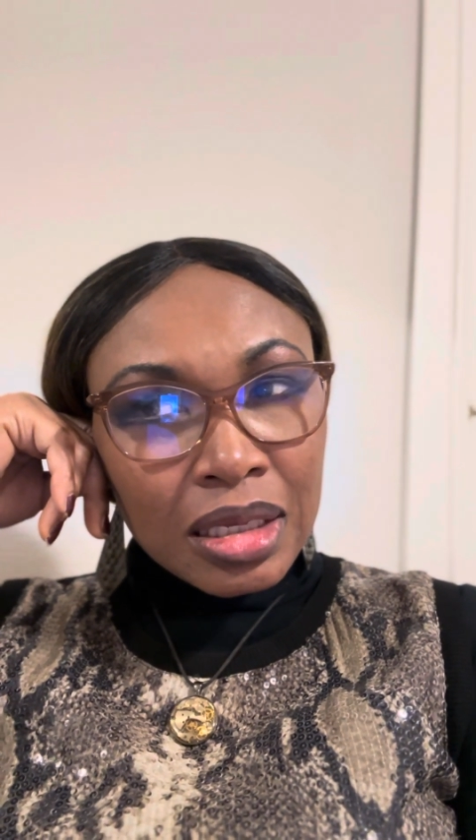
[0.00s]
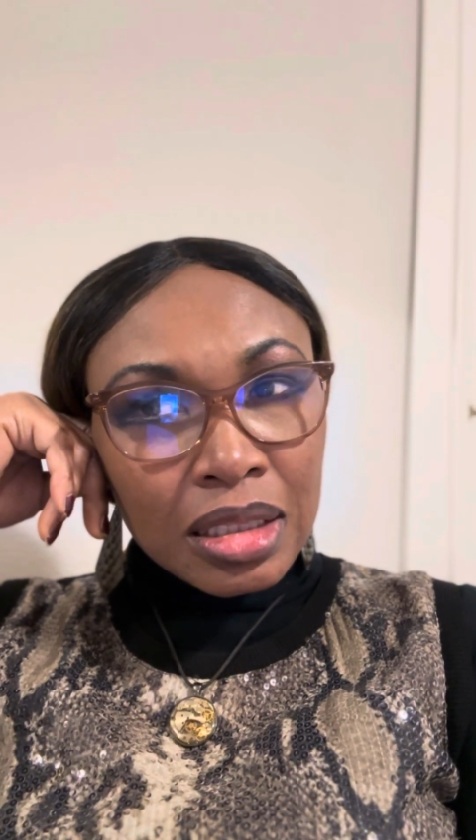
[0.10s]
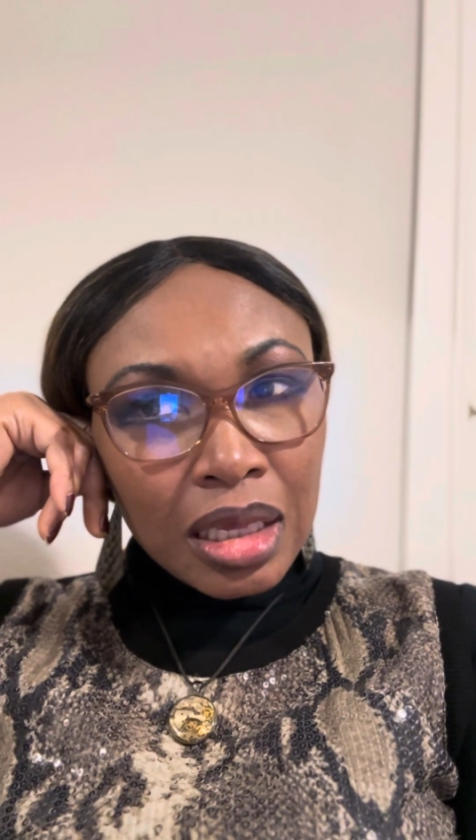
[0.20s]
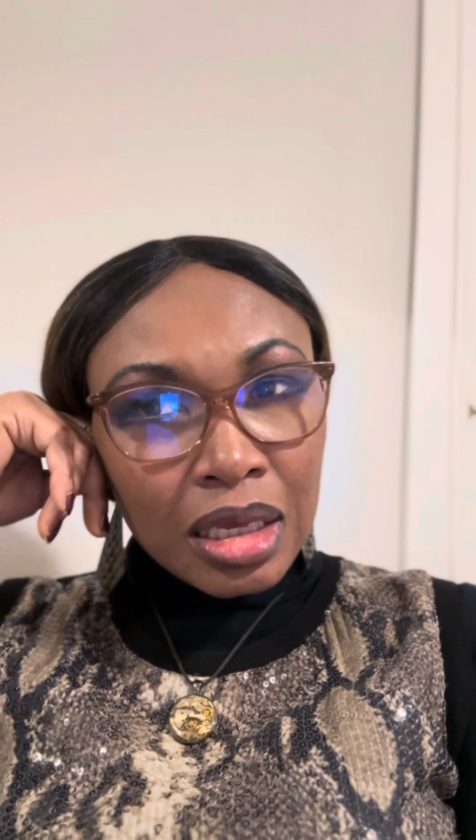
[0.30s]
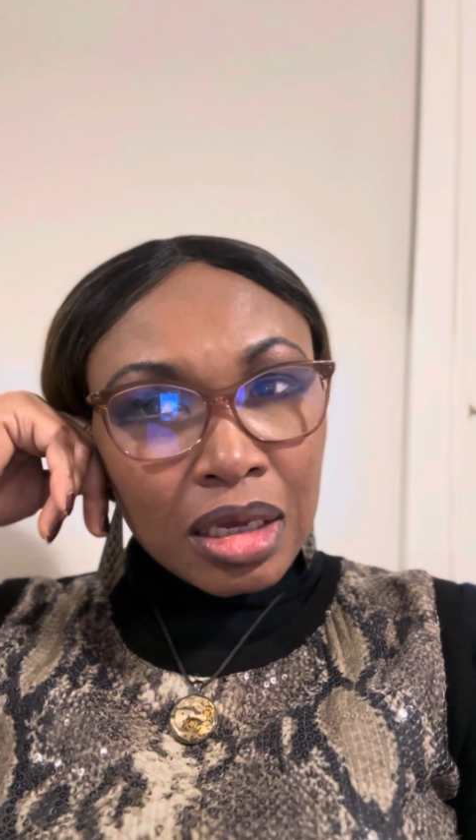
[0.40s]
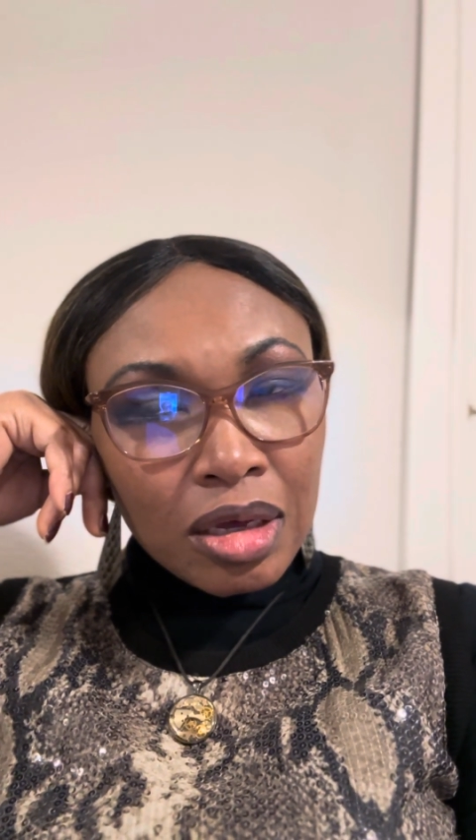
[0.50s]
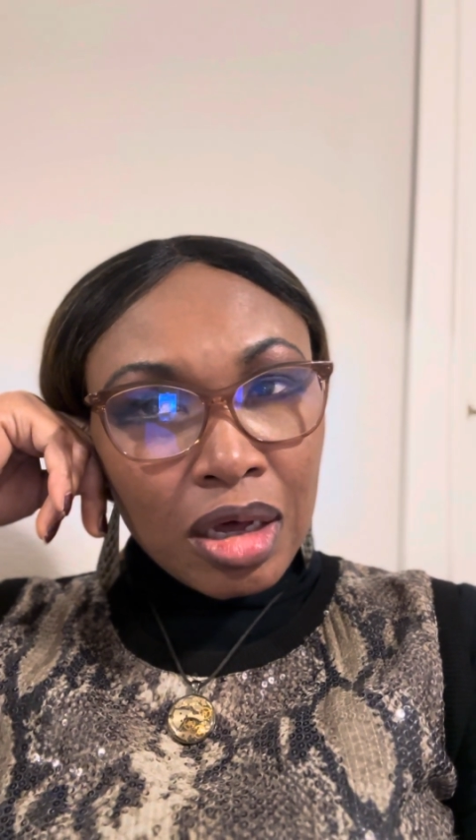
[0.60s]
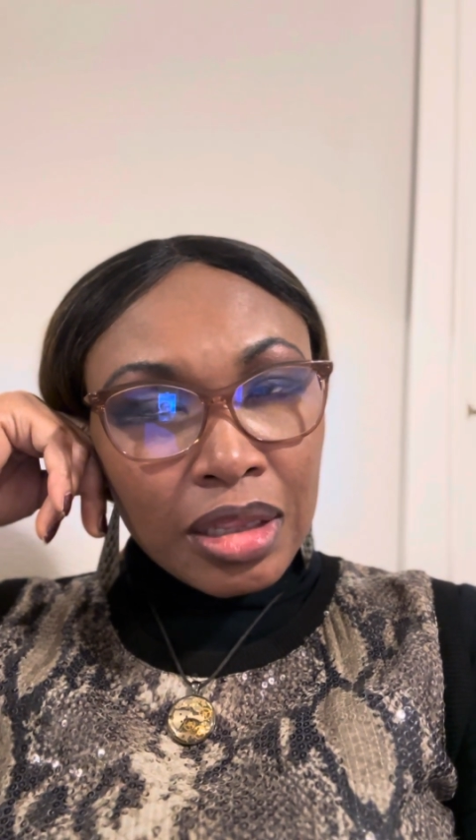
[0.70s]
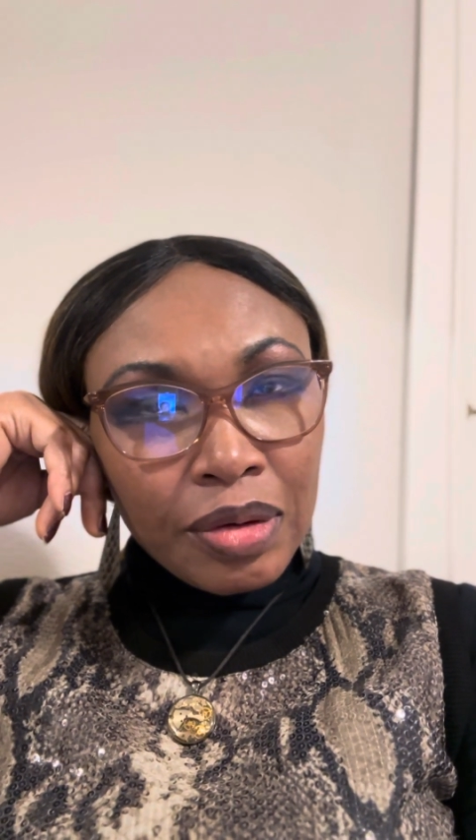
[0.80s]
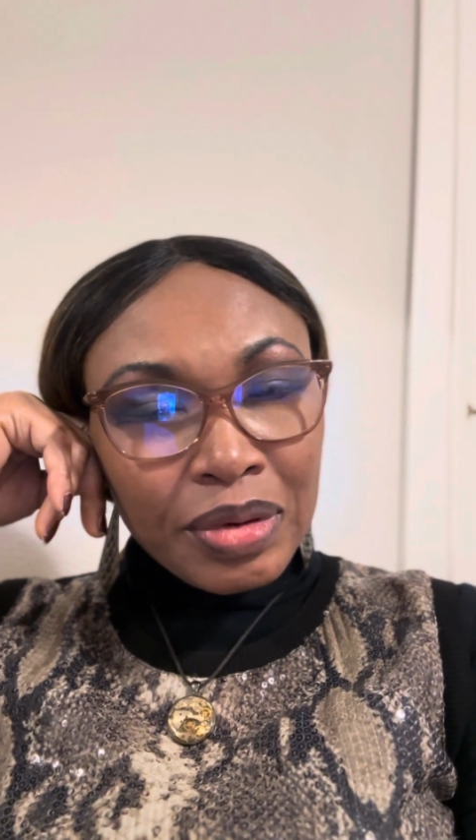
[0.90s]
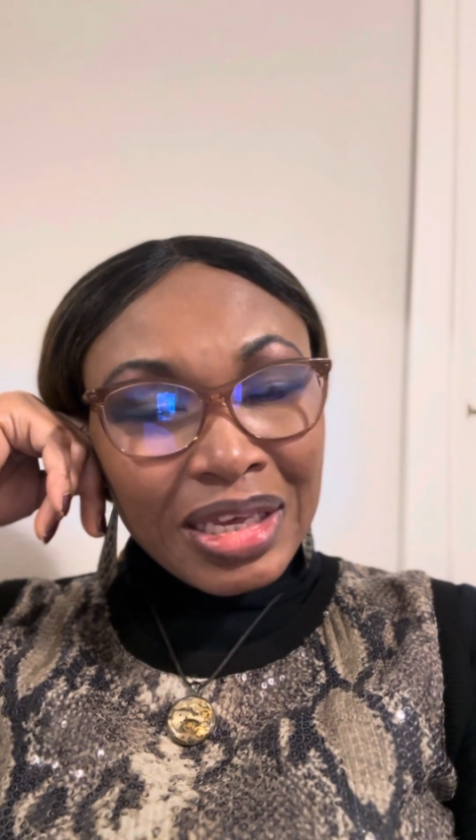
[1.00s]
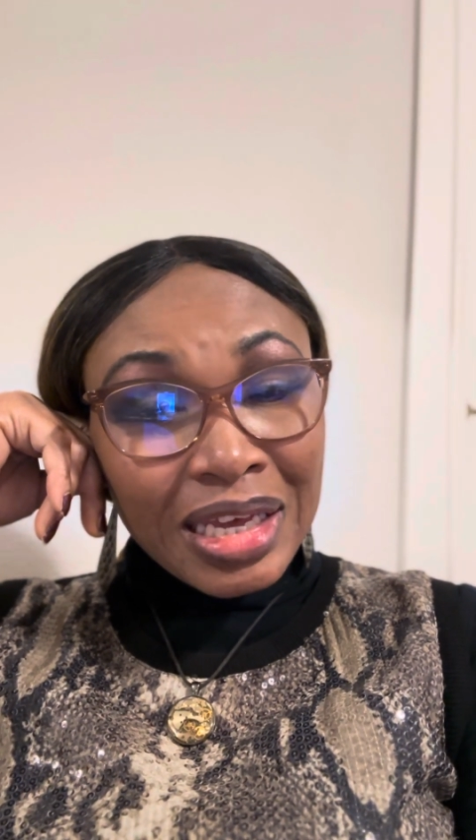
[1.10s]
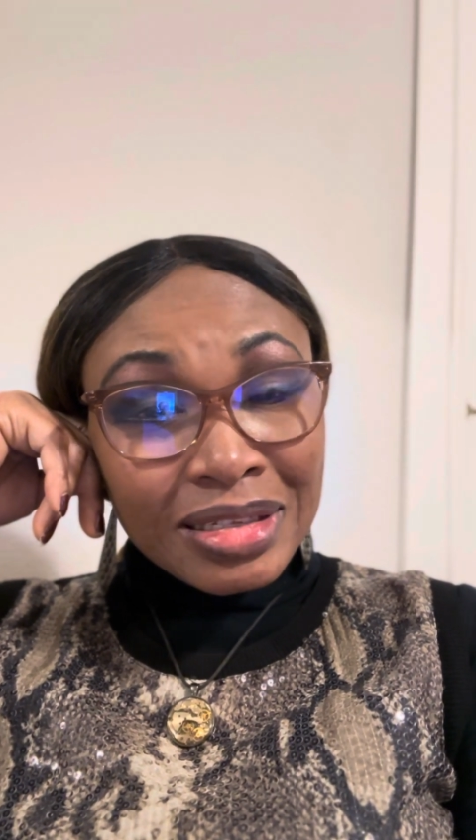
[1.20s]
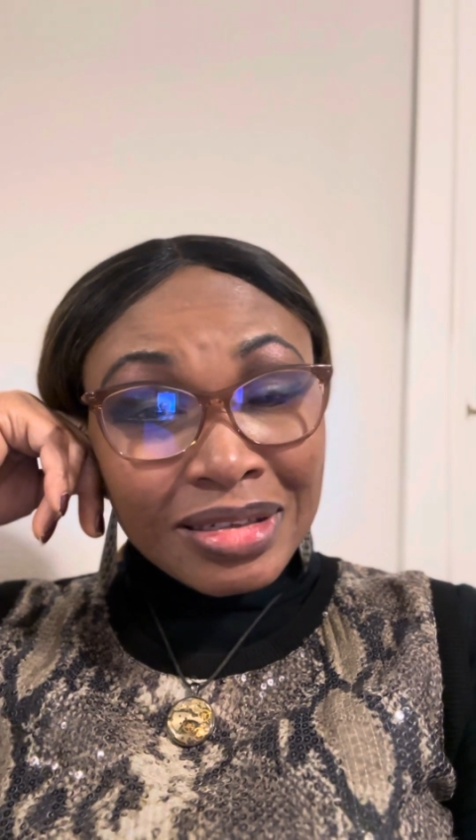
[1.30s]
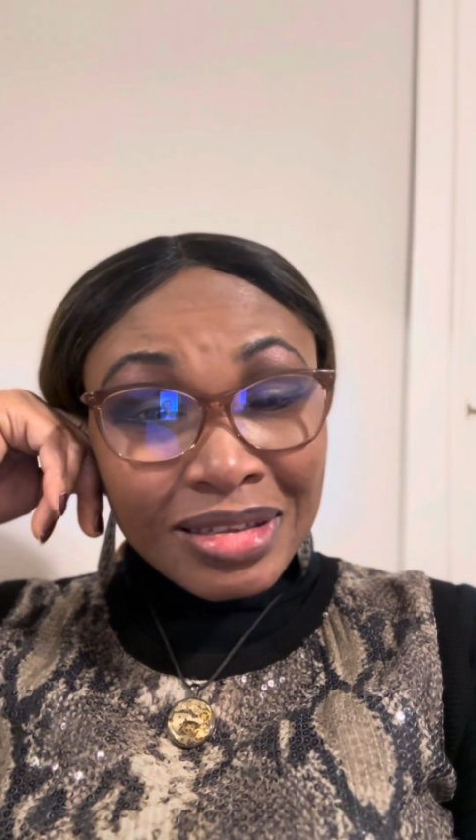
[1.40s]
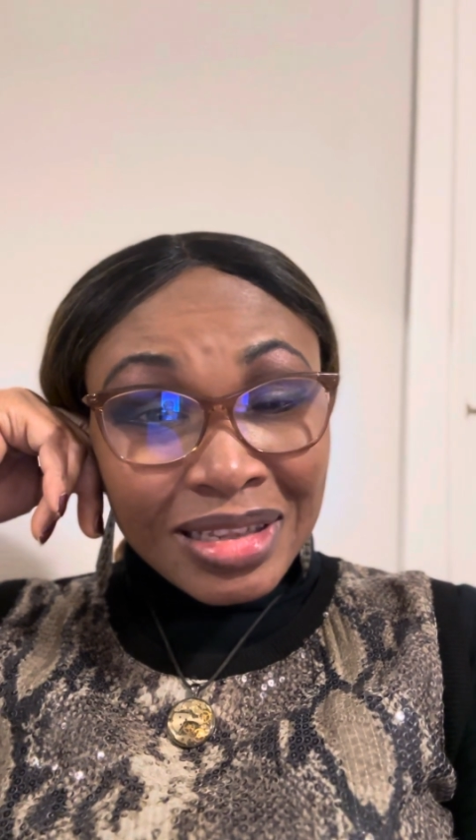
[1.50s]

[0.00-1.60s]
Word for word: Thanking God that we get to